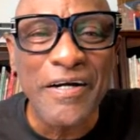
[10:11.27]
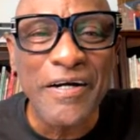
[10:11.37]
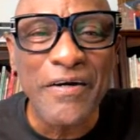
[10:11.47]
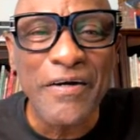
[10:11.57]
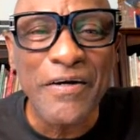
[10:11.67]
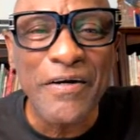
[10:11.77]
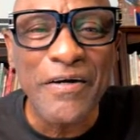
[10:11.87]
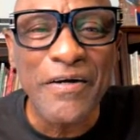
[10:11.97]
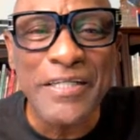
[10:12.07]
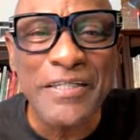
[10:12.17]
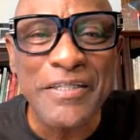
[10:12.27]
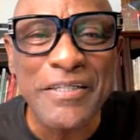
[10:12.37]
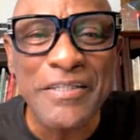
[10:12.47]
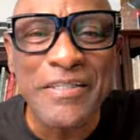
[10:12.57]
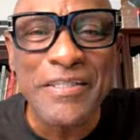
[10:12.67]
All right.
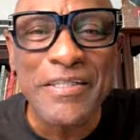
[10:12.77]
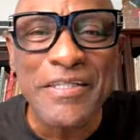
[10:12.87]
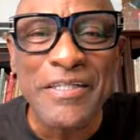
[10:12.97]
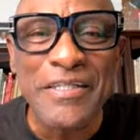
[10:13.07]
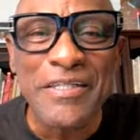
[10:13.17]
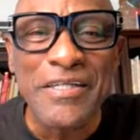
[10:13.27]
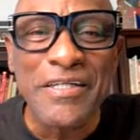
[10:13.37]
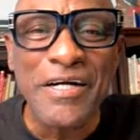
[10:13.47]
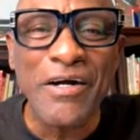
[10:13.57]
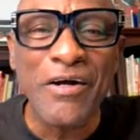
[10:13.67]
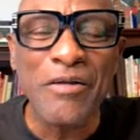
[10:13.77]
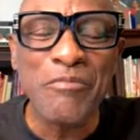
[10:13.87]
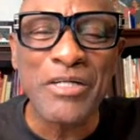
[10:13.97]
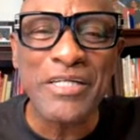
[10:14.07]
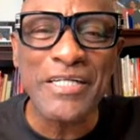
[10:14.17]
All right,
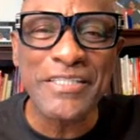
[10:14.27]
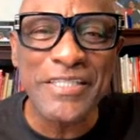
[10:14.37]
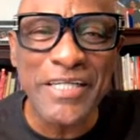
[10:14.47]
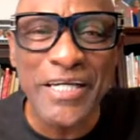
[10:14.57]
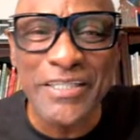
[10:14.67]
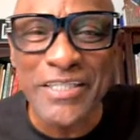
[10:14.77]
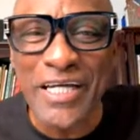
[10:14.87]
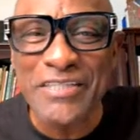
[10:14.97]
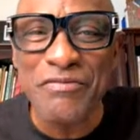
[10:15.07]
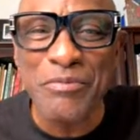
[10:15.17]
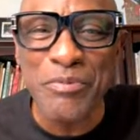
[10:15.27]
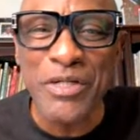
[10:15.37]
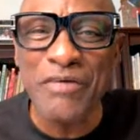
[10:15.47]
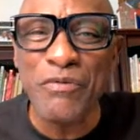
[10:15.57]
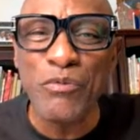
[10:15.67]
my cousin Kay is asking for
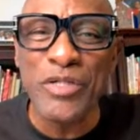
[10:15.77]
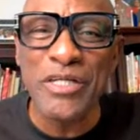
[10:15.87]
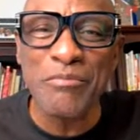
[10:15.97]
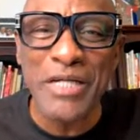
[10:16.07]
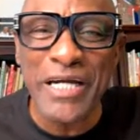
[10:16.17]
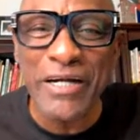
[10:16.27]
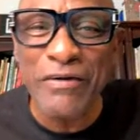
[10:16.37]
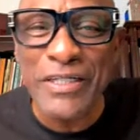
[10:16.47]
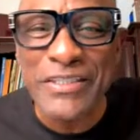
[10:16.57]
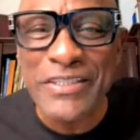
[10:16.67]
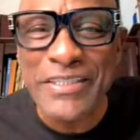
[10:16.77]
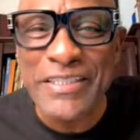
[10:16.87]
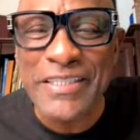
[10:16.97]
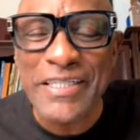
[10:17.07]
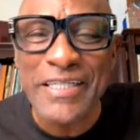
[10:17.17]
prayer for William
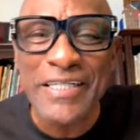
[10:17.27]
Harris,